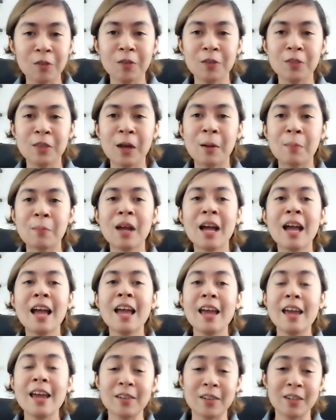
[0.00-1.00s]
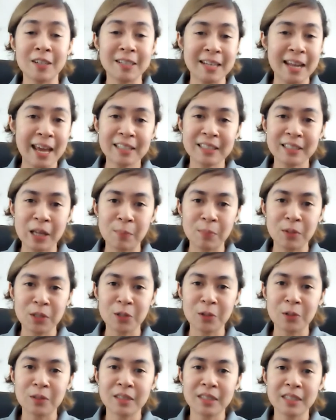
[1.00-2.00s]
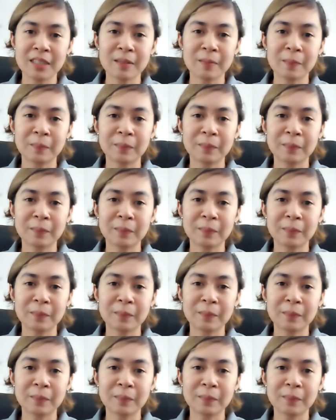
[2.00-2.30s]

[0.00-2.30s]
for them in our next episodes.